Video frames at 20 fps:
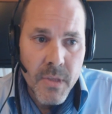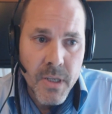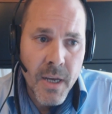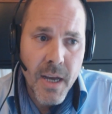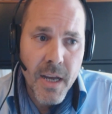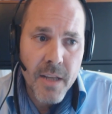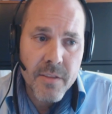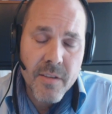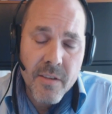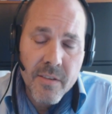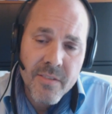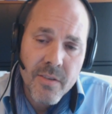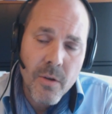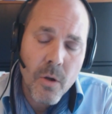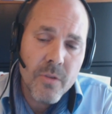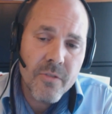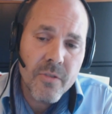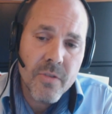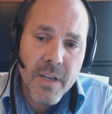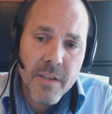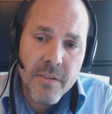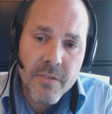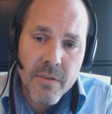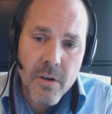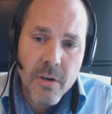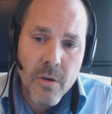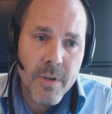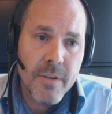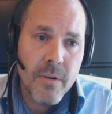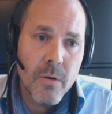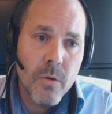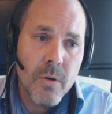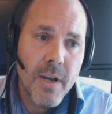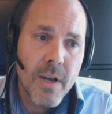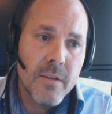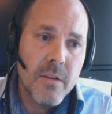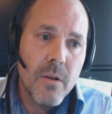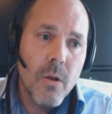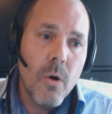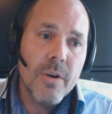And this also leads, when you look
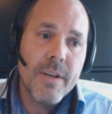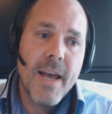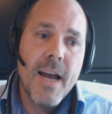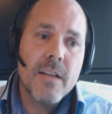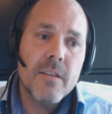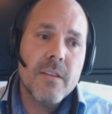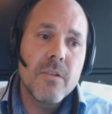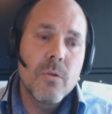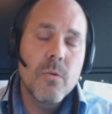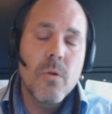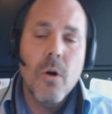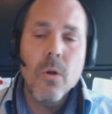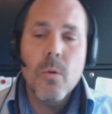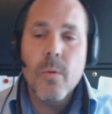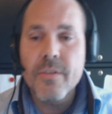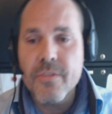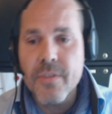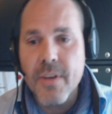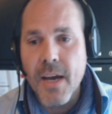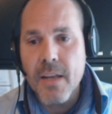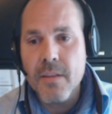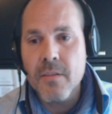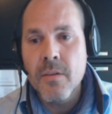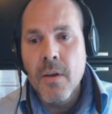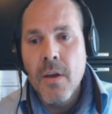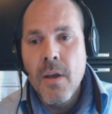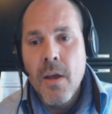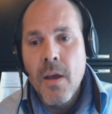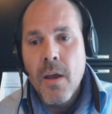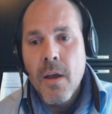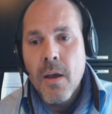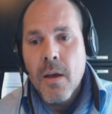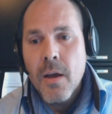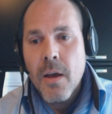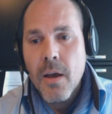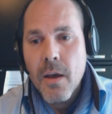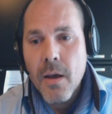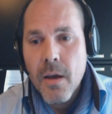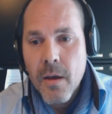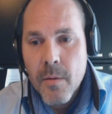at Lord Acton, who always said,
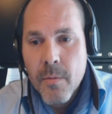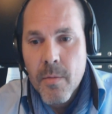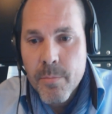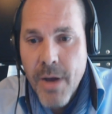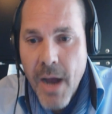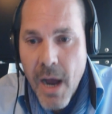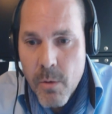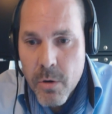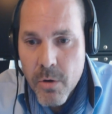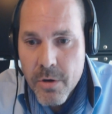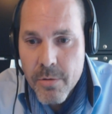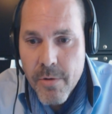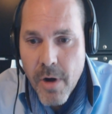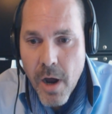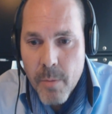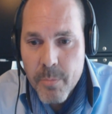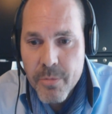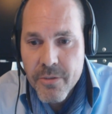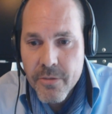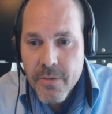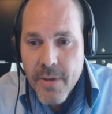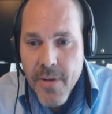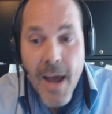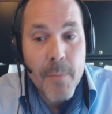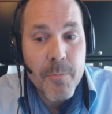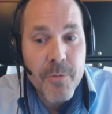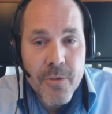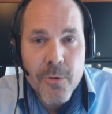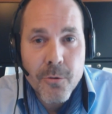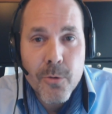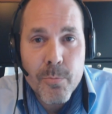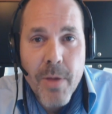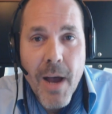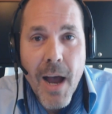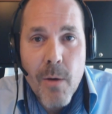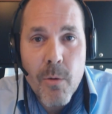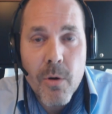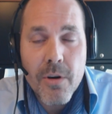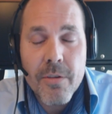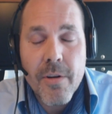power corrupts, absolute
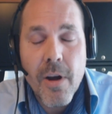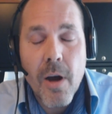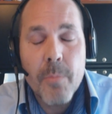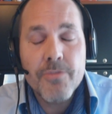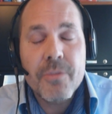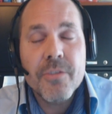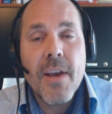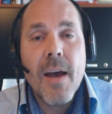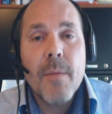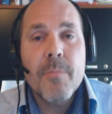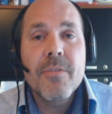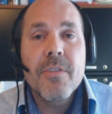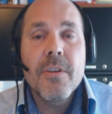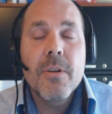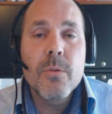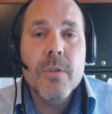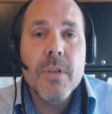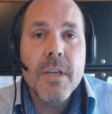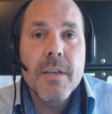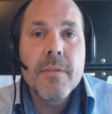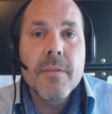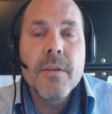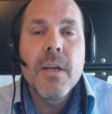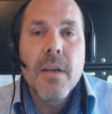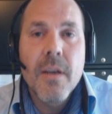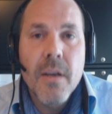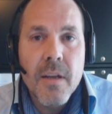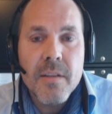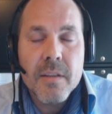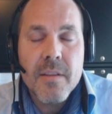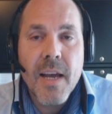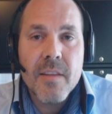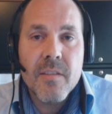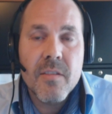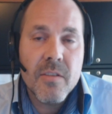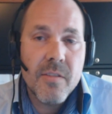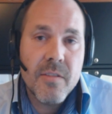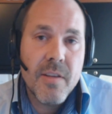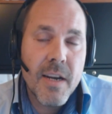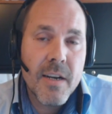power corrupts, absolutely.
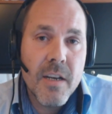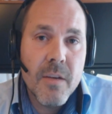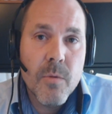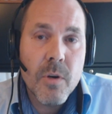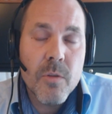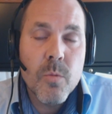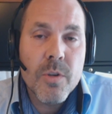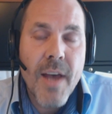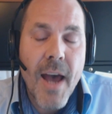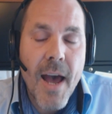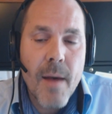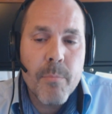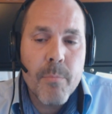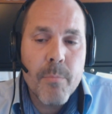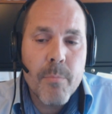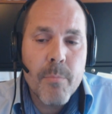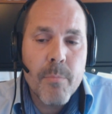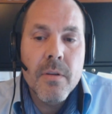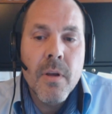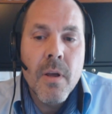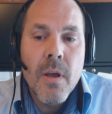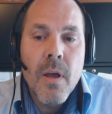That's exactly what would happen.